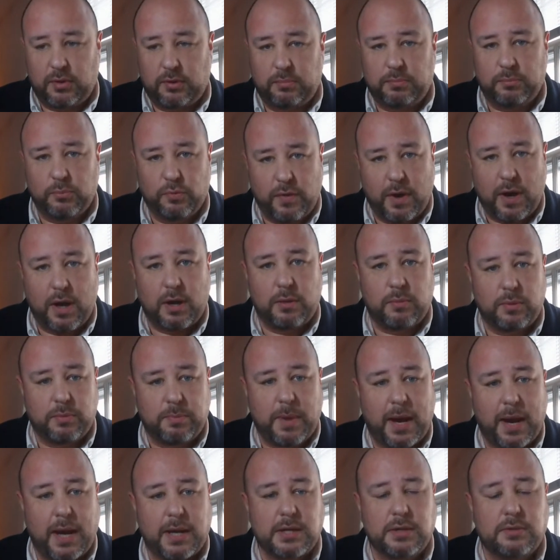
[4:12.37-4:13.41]
move on with
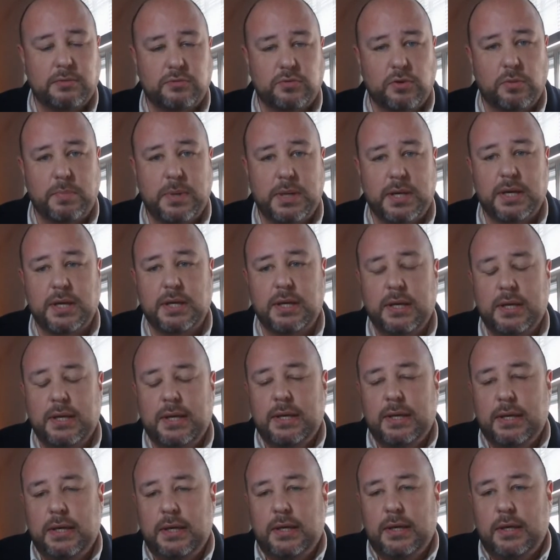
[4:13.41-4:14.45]
Biden. So be it.
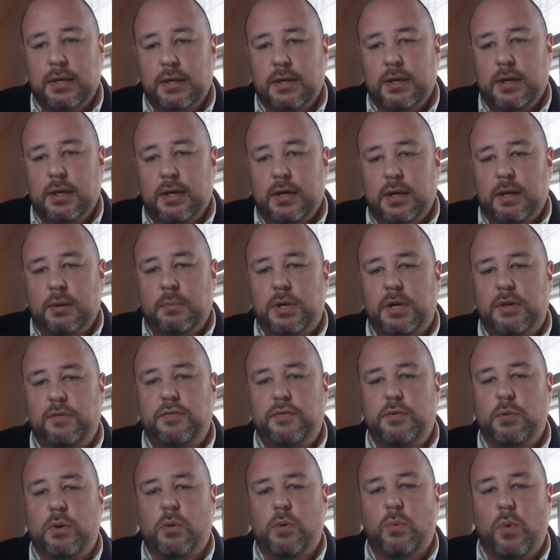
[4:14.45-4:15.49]
But
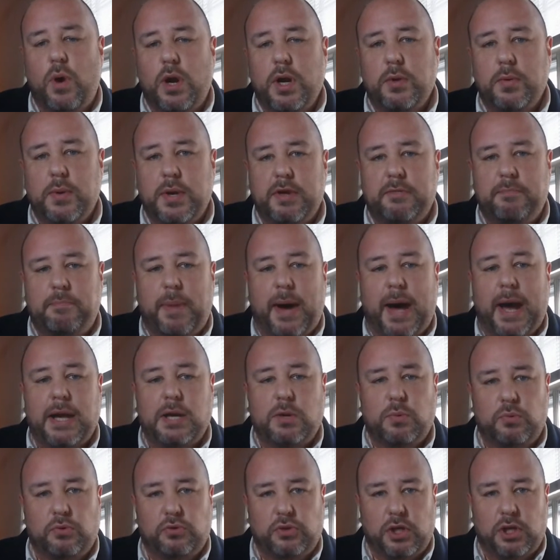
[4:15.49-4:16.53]
if you were wondering if
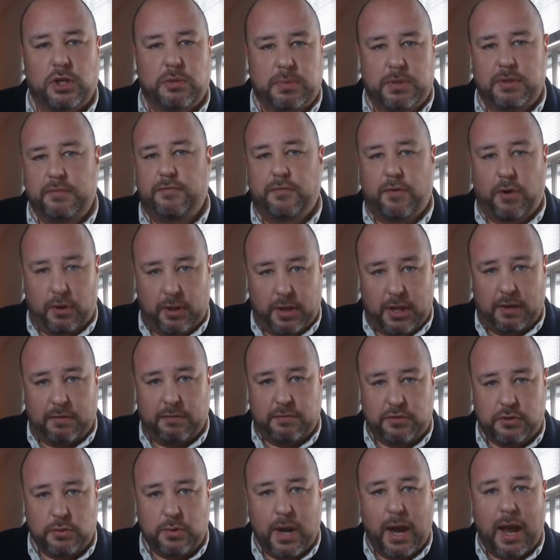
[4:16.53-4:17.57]
Biden was going to be far
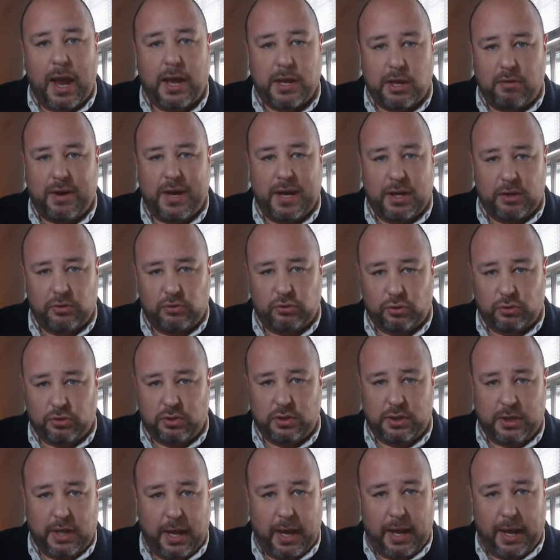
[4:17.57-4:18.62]
left, you got your answer
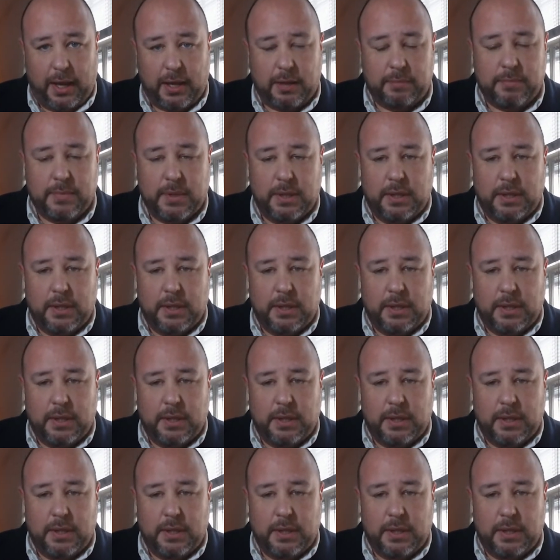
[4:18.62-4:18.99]
today.